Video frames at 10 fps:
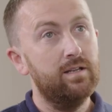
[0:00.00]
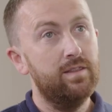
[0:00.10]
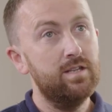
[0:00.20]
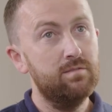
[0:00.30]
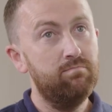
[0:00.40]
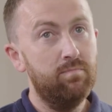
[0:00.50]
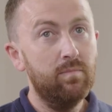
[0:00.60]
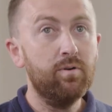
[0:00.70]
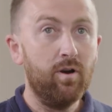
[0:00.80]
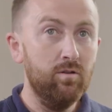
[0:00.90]
There's
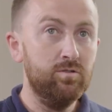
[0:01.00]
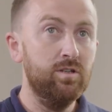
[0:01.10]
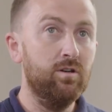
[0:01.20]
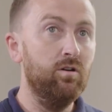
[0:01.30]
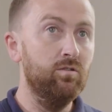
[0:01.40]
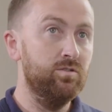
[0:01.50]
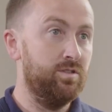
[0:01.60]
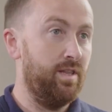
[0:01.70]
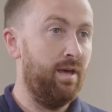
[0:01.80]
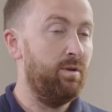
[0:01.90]
pros and cons
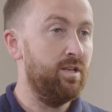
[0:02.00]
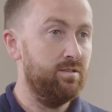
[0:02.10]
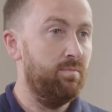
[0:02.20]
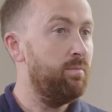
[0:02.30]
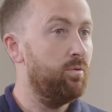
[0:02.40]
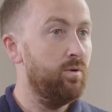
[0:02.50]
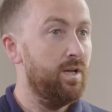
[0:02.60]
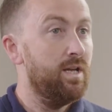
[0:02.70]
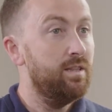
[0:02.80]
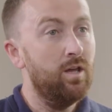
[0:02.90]
to that because
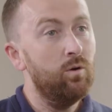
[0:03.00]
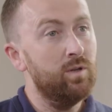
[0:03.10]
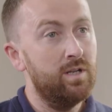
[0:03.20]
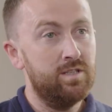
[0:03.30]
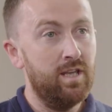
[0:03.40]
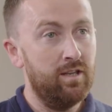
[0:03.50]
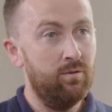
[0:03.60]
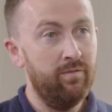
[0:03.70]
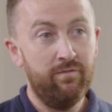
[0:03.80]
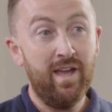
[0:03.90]
no one is then going to
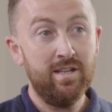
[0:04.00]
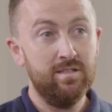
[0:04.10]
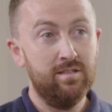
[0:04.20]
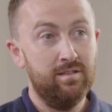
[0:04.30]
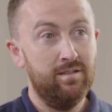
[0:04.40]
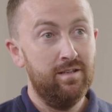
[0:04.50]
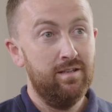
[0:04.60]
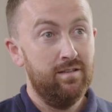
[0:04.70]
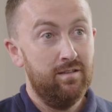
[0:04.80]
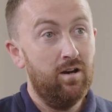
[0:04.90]
invest
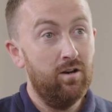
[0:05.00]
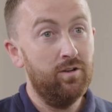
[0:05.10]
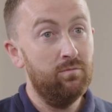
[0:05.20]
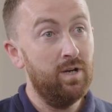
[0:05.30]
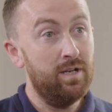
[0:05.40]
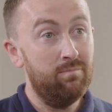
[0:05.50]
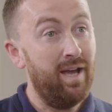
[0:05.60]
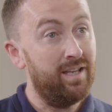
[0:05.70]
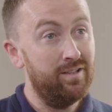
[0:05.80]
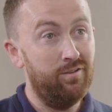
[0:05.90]
hard-earned money
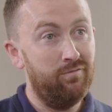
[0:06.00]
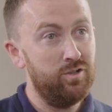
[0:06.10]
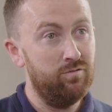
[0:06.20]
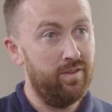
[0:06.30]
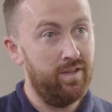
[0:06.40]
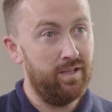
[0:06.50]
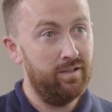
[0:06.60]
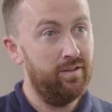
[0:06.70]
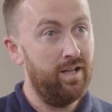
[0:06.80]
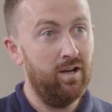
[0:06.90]
back into the fishery thinking
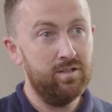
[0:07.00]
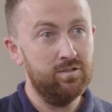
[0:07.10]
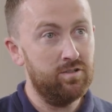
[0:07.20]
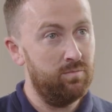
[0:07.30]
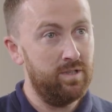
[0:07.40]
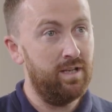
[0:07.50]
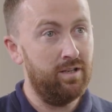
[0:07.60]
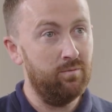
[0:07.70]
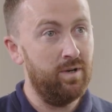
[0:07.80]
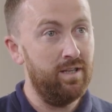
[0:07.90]
that their licence could be
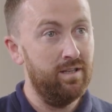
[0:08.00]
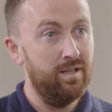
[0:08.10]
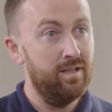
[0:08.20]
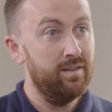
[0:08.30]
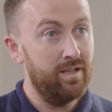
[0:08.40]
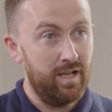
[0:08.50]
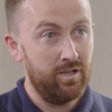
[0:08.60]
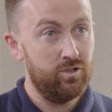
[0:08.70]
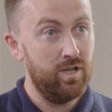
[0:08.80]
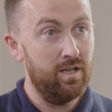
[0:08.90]
taken away the
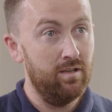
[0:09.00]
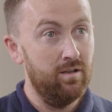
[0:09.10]
next year.